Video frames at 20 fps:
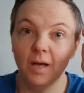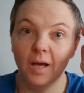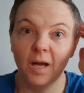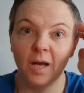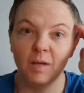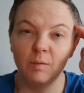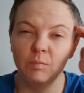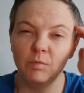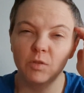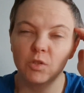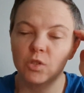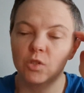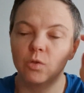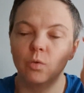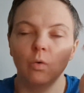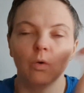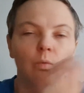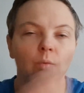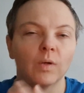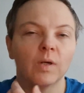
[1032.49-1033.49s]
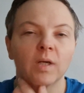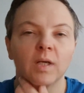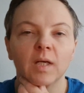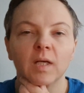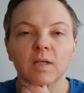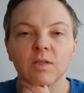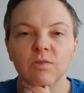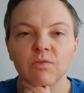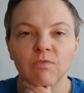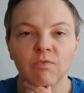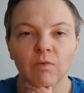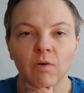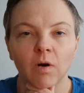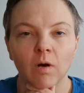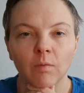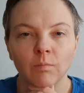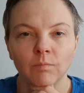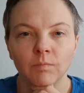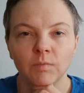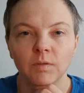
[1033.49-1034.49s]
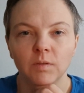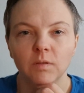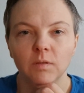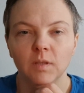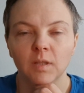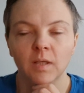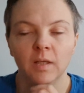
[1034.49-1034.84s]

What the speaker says: I'm not sure where that's from.